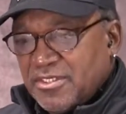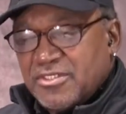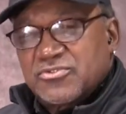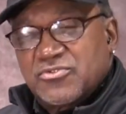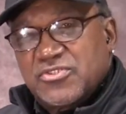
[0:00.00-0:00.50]

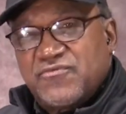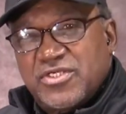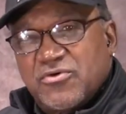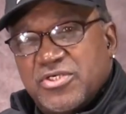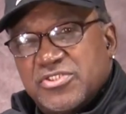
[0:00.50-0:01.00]
So this
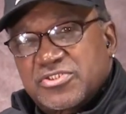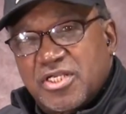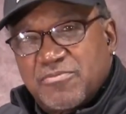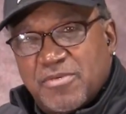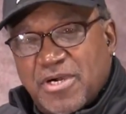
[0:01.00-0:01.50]
video here is
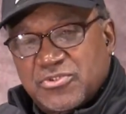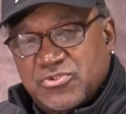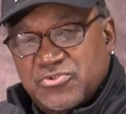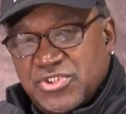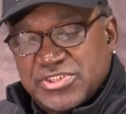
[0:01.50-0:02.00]
going to be about
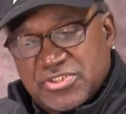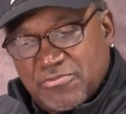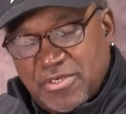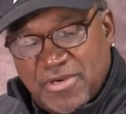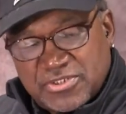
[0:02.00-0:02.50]
two things. It's
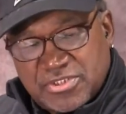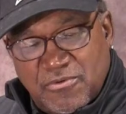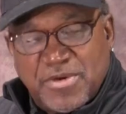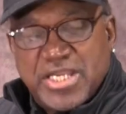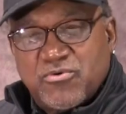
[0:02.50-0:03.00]
going to be about some
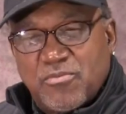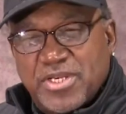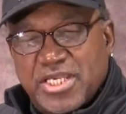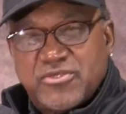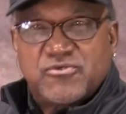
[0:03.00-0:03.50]
of my
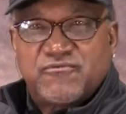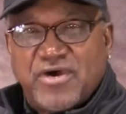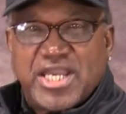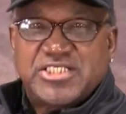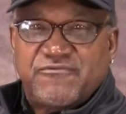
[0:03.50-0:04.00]
equipment I use for
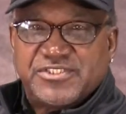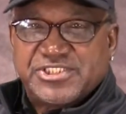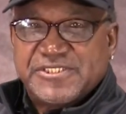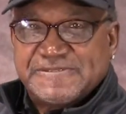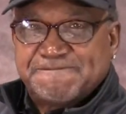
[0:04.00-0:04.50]
ice
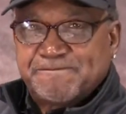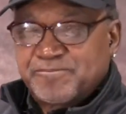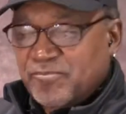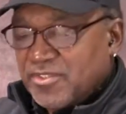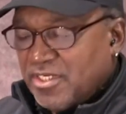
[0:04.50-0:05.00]
fishing.
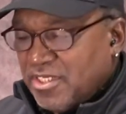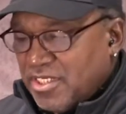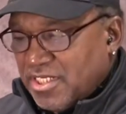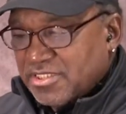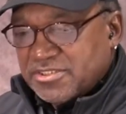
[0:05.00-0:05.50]

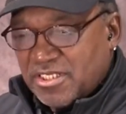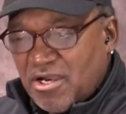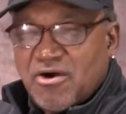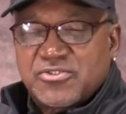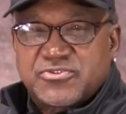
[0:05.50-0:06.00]
And it's going to
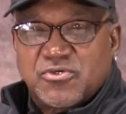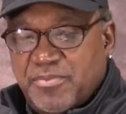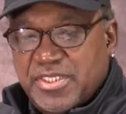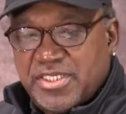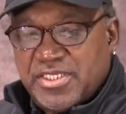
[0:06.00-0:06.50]
also
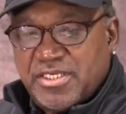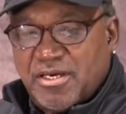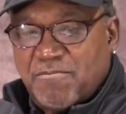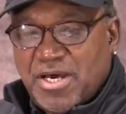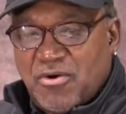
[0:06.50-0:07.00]
be
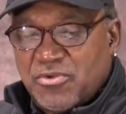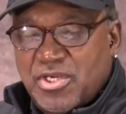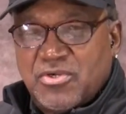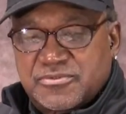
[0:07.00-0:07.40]
about